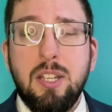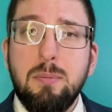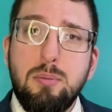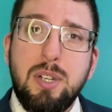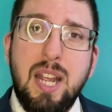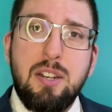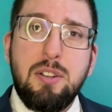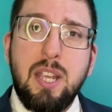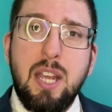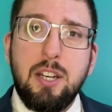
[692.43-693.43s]
put that
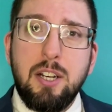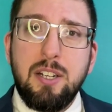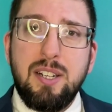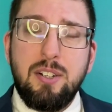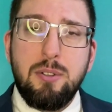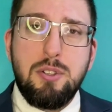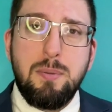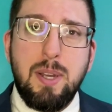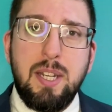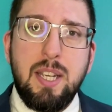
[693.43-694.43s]
together those two
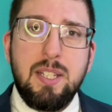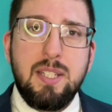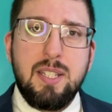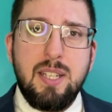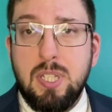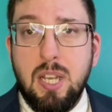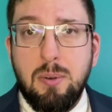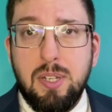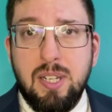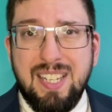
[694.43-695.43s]
ideas that's how
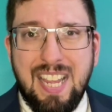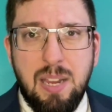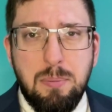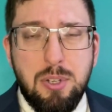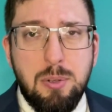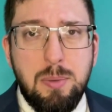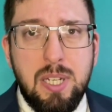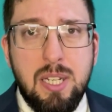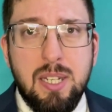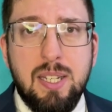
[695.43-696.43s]
it came to be